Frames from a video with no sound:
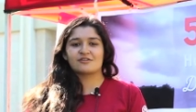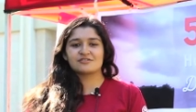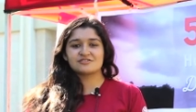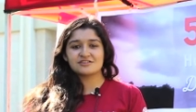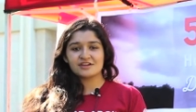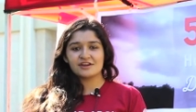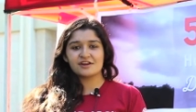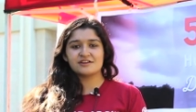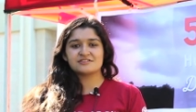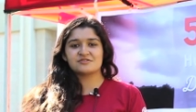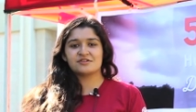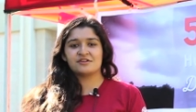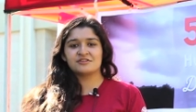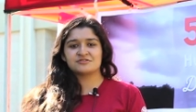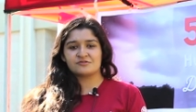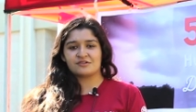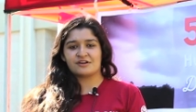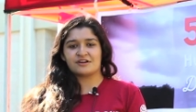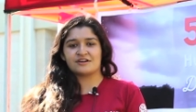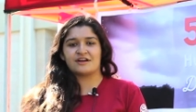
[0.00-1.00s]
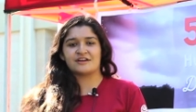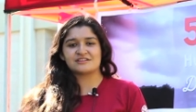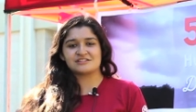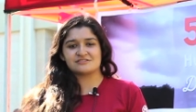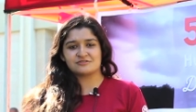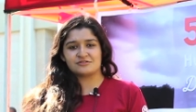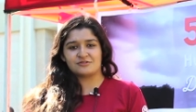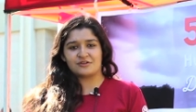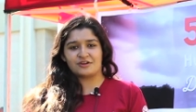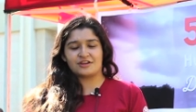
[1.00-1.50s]
Associated Students
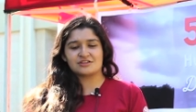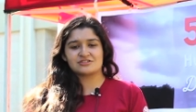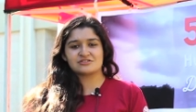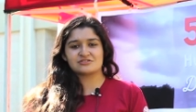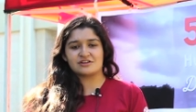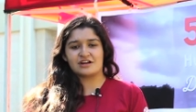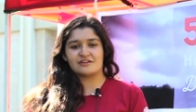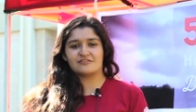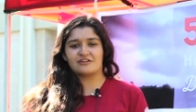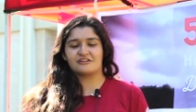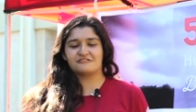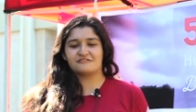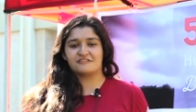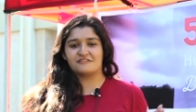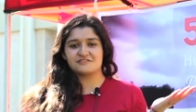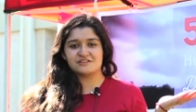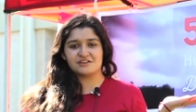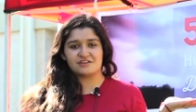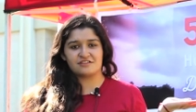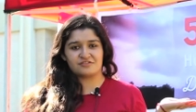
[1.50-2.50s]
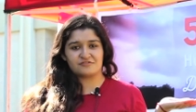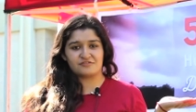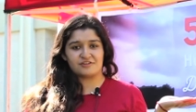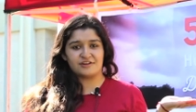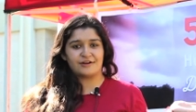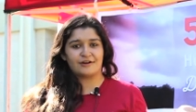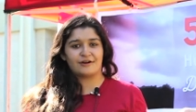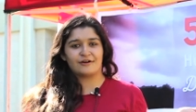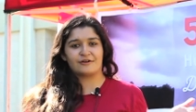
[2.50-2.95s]
organized a donation drive called 50 and 3.